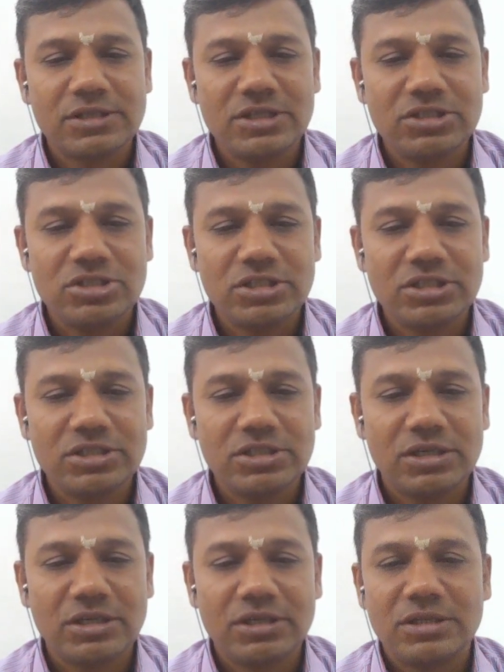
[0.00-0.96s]

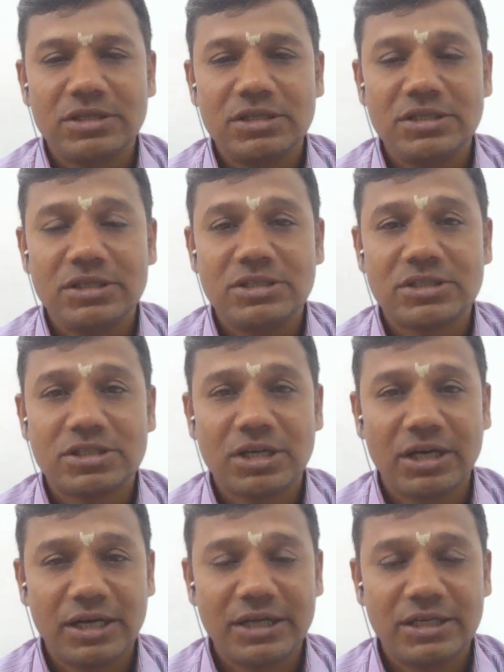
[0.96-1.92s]
engine is
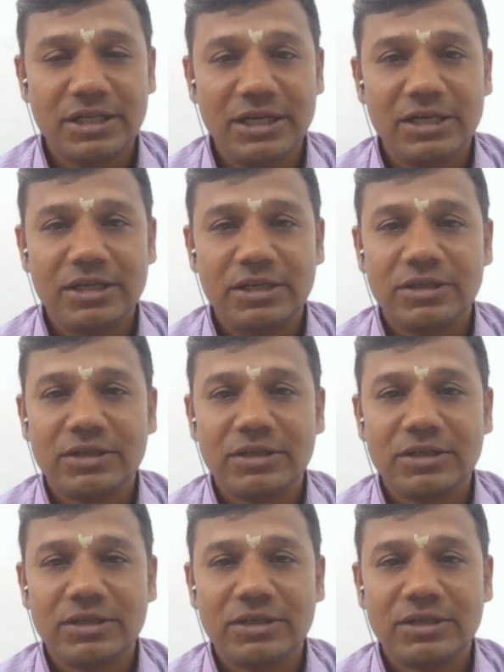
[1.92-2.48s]
connected